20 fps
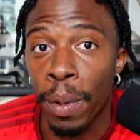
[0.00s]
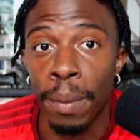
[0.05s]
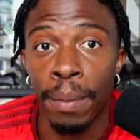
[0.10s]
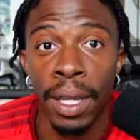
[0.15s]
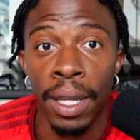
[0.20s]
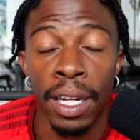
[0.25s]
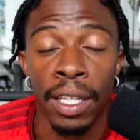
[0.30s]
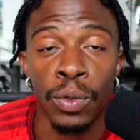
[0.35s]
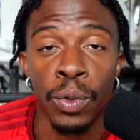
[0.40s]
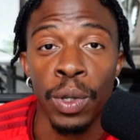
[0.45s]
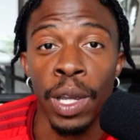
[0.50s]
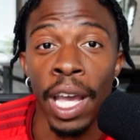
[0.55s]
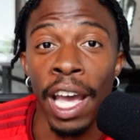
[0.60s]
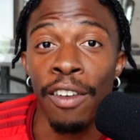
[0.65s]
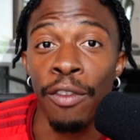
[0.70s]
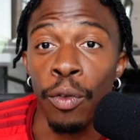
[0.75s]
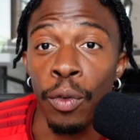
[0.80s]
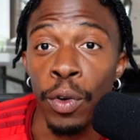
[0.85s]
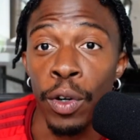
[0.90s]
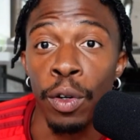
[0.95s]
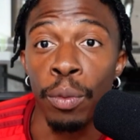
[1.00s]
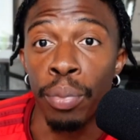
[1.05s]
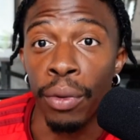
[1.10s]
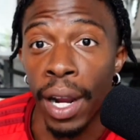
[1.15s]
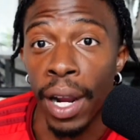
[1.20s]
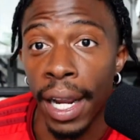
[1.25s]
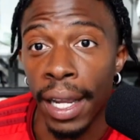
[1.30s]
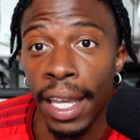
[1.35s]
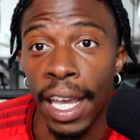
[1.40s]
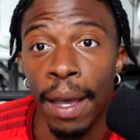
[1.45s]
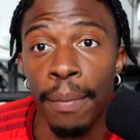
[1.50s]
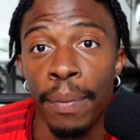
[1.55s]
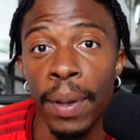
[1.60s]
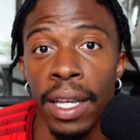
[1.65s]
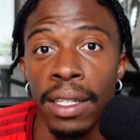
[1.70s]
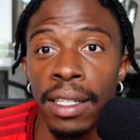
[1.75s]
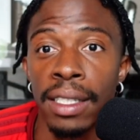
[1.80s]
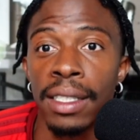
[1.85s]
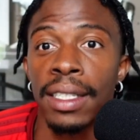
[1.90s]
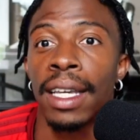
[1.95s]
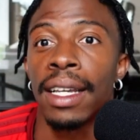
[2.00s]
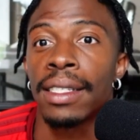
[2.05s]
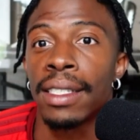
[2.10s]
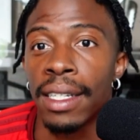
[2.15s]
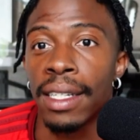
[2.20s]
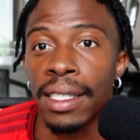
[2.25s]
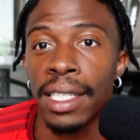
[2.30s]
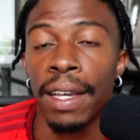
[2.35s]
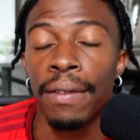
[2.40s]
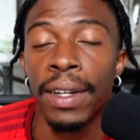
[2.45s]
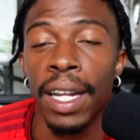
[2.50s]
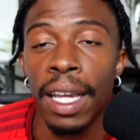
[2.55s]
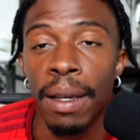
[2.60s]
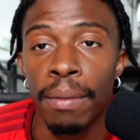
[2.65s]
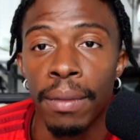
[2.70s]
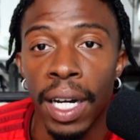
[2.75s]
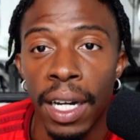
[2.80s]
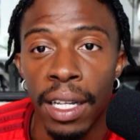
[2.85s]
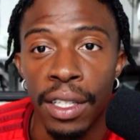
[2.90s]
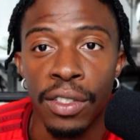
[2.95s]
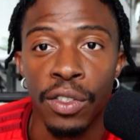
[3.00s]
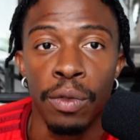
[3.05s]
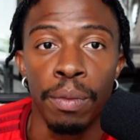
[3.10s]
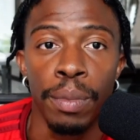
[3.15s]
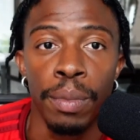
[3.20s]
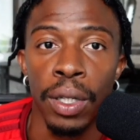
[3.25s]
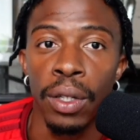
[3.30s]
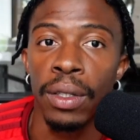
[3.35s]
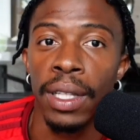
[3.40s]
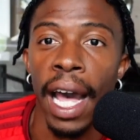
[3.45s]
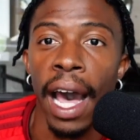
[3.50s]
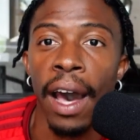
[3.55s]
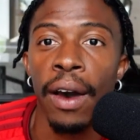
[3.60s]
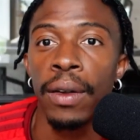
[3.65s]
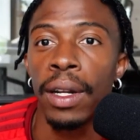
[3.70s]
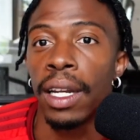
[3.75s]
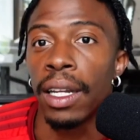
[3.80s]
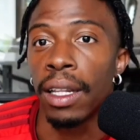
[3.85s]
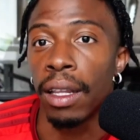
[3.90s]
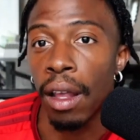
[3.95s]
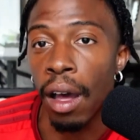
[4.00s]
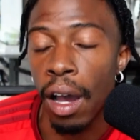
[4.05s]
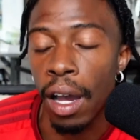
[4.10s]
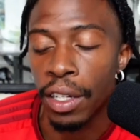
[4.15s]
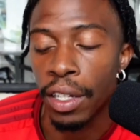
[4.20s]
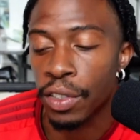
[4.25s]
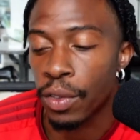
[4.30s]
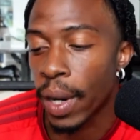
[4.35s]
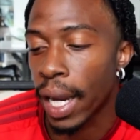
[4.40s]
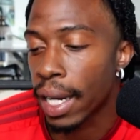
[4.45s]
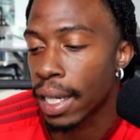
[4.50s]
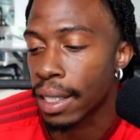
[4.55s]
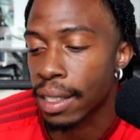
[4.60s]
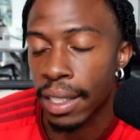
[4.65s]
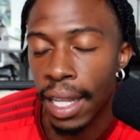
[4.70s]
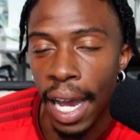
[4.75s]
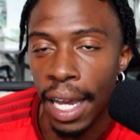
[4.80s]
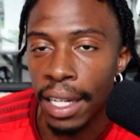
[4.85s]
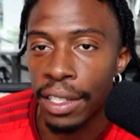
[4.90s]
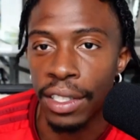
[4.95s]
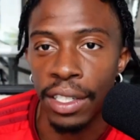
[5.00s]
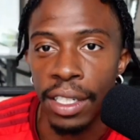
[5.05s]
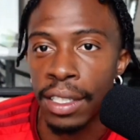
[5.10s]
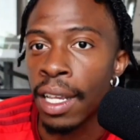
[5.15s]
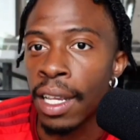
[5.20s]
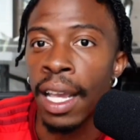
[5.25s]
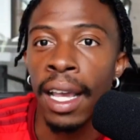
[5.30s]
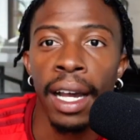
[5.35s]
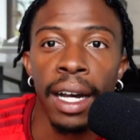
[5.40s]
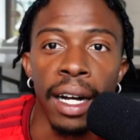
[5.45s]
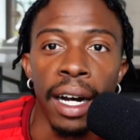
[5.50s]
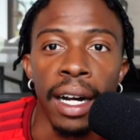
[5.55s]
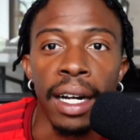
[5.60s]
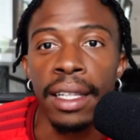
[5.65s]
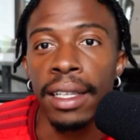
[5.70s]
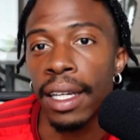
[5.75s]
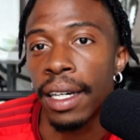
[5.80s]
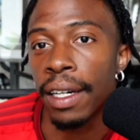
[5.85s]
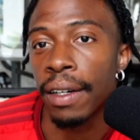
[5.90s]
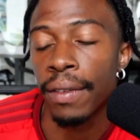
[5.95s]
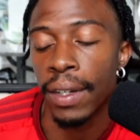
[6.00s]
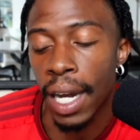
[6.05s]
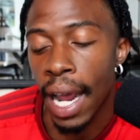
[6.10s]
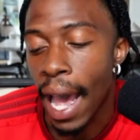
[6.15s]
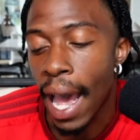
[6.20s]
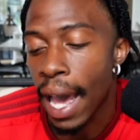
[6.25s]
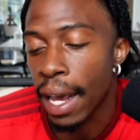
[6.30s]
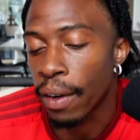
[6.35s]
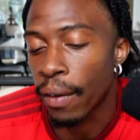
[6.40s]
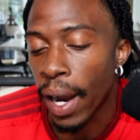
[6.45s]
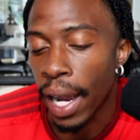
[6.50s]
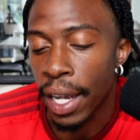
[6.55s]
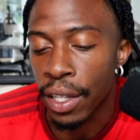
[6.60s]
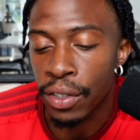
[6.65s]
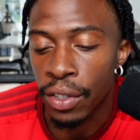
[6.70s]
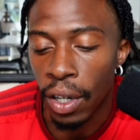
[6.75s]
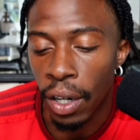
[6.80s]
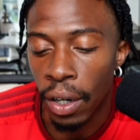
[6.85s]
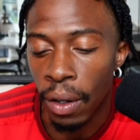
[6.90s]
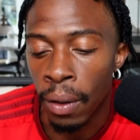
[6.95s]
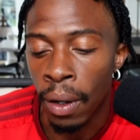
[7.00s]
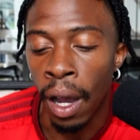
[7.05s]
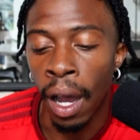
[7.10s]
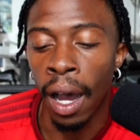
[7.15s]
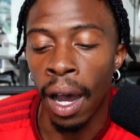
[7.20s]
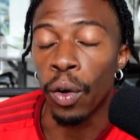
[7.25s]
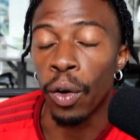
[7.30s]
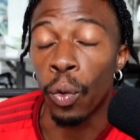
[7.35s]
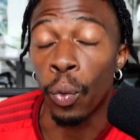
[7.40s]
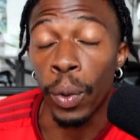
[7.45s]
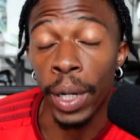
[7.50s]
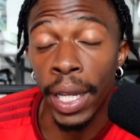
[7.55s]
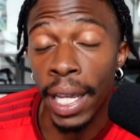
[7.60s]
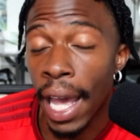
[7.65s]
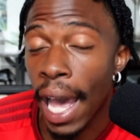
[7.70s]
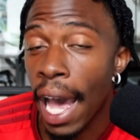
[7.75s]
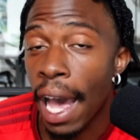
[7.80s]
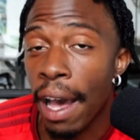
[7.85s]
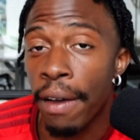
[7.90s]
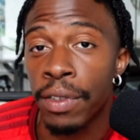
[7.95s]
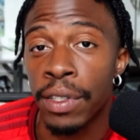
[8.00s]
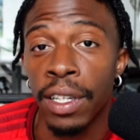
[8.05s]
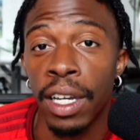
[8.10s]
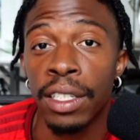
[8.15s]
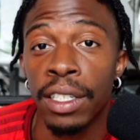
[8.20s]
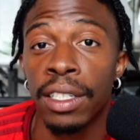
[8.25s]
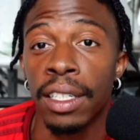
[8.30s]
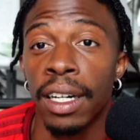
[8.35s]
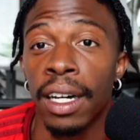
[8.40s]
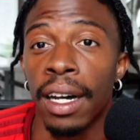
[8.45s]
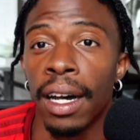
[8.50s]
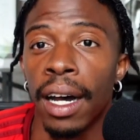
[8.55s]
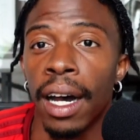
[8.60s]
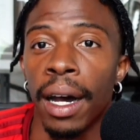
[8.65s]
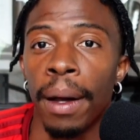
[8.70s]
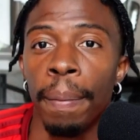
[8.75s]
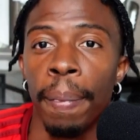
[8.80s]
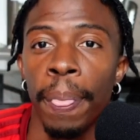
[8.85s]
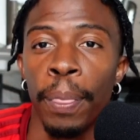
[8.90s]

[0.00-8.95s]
meetings where you have real brand campaigns that take 6, 7, 8 months to build out and launch, right? It's not just a click of an ad, right? So we have such an